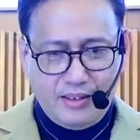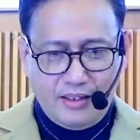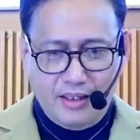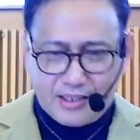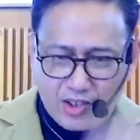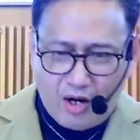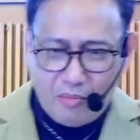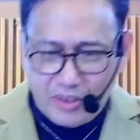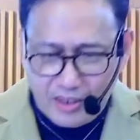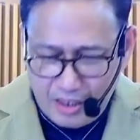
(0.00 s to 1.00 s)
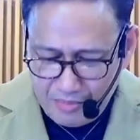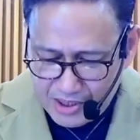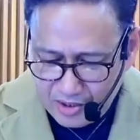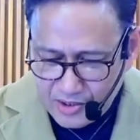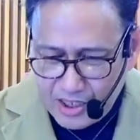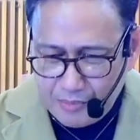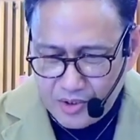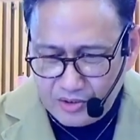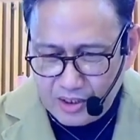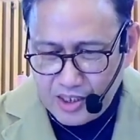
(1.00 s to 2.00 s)
It's commonly the
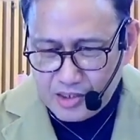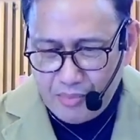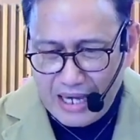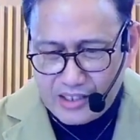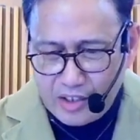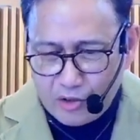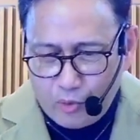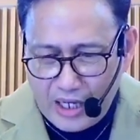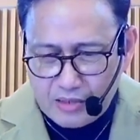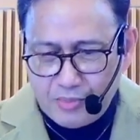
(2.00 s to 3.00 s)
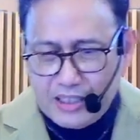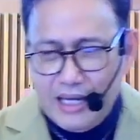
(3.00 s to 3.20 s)
misconception that these magi or wise men